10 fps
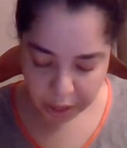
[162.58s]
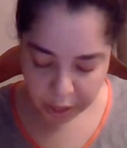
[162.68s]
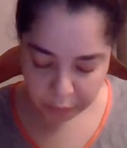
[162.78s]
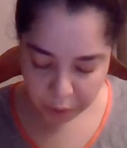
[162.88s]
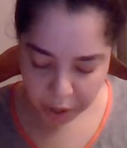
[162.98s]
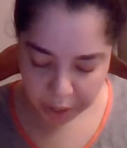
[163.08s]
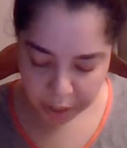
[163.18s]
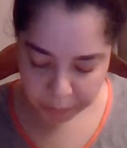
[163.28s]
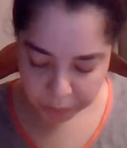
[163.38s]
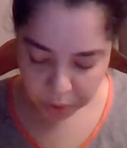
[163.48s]
in
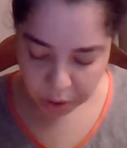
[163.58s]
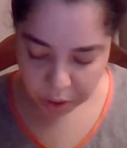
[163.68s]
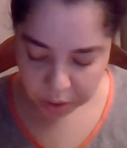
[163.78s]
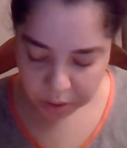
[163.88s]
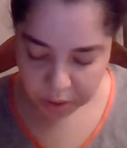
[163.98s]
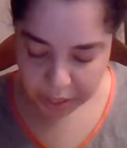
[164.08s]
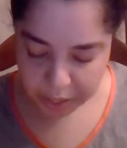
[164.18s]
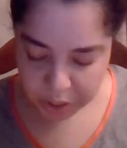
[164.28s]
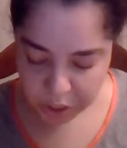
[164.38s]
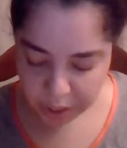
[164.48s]
writing, on the
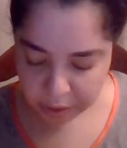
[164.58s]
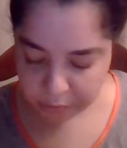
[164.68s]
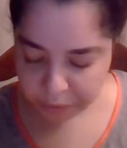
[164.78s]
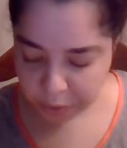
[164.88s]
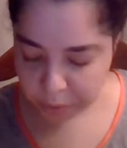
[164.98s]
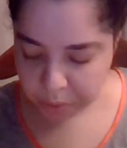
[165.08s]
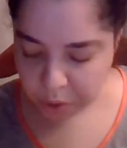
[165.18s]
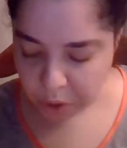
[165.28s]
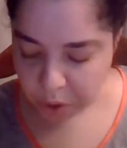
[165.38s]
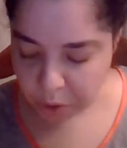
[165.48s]
stage, and in films.
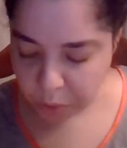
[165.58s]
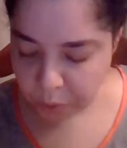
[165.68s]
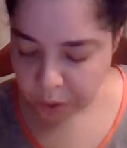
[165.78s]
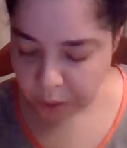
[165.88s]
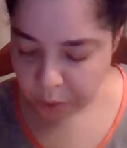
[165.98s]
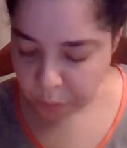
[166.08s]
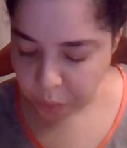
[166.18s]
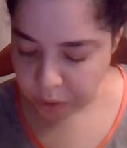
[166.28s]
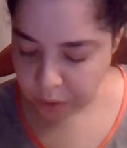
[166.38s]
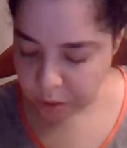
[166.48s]
Nudity,
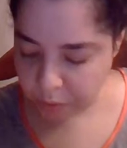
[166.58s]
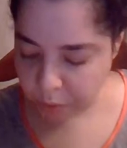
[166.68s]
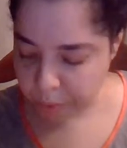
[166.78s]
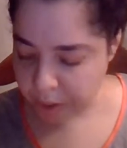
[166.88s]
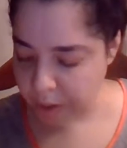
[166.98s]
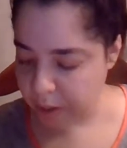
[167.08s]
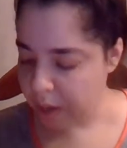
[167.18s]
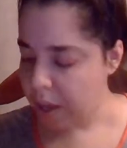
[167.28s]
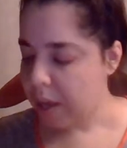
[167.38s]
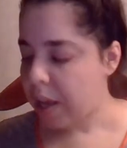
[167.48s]
once forbidden,
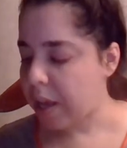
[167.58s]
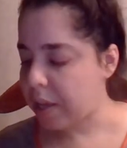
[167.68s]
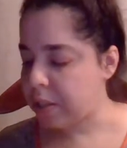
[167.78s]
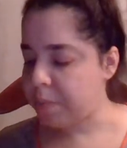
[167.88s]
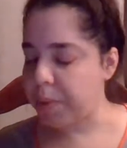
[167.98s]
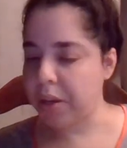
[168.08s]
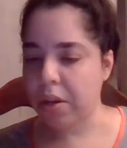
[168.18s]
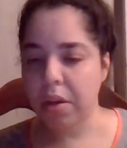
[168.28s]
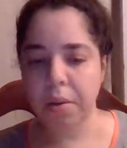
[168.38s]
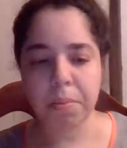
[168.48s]
has
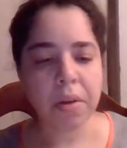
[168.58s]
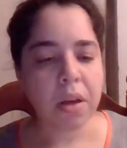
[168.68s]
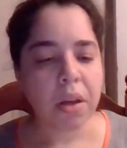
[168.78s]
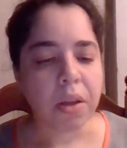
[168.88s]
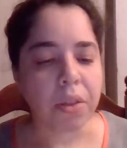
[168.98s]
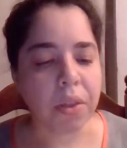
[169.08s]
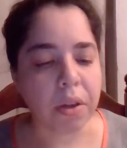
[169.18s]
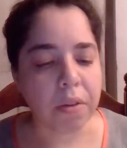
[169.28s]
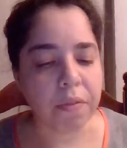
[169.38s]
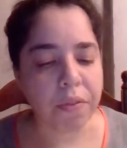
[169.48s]
become
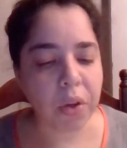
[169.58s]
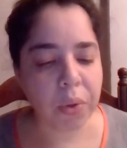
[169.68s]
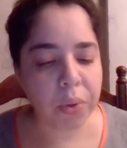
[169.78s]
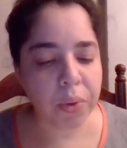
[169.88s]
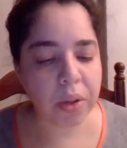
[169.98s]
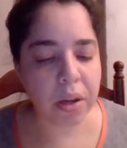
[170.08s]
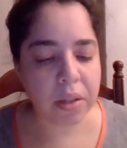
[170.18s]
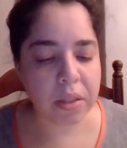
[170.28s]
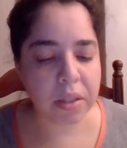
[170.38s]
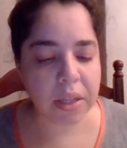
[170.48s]
the vogue
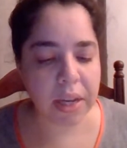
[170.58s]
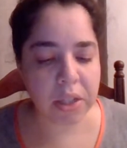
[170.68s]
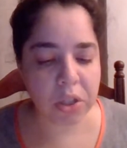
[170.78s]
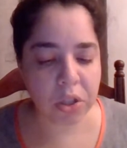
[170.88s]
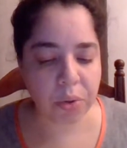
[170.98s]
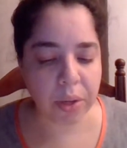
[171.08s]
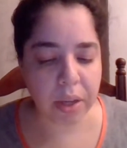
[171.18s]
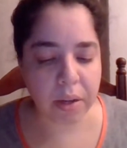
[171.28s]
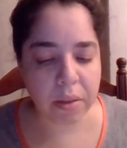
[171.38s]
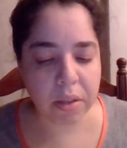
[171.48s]
on stage and
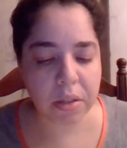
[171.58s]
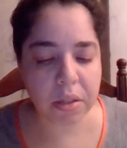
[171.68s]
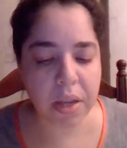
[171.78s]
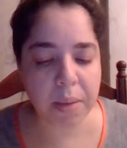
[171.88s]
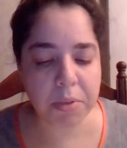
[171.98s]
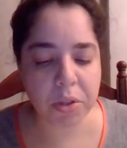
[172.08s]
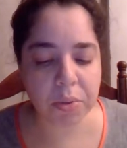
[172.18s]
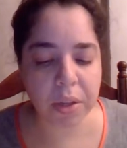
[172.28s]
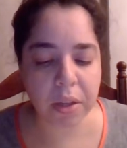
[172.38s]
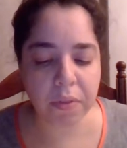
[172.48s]
screen. The same
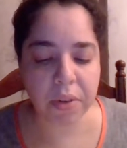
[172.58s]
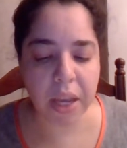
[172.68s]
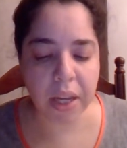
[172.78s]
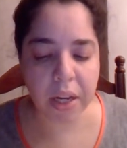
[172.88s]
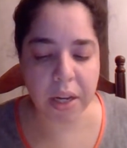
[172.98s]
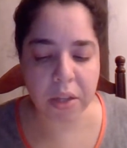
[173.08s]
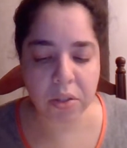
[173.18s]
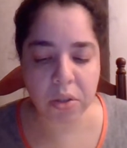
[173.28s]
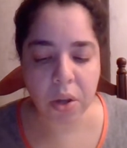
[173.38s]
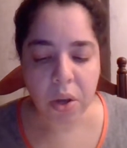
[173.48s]
degree of
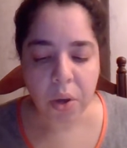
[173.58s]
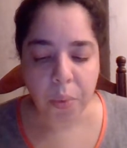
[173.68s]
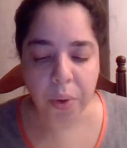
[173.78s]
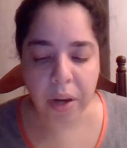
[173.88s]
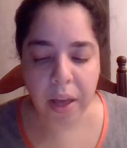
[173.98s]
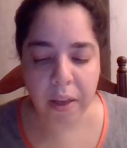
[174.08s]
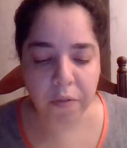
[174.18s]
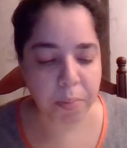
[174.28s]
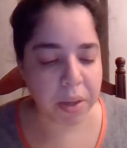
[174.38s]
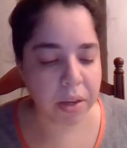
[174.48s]
nakedness would
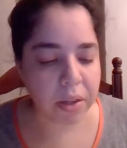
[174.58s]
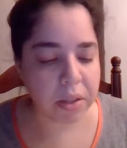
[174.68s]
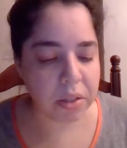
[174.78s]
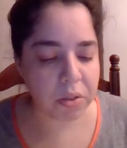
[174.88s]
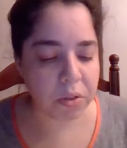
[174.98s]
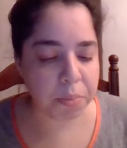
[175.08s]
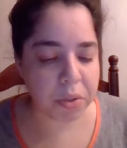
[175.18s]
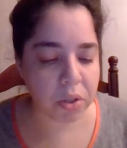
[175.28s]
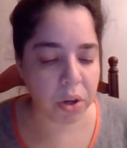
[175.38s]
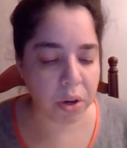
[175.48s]
have been considered
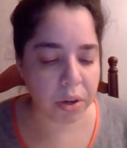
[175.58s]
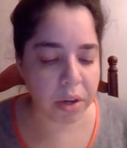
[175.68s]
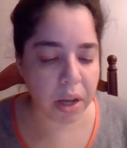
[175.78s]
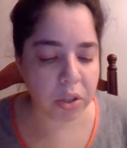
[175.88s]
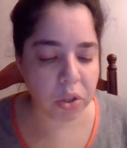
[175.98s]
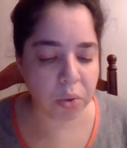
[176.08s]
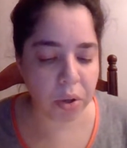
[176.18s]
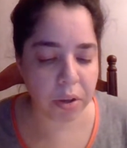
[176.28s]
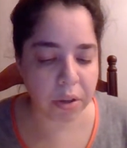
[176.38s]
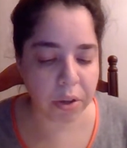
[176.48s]
bizarre not too
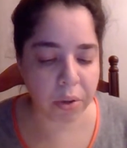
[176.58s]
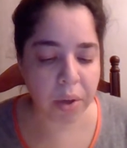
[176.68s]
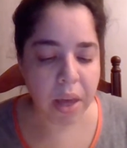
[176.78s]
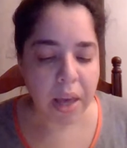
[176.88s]
long ago,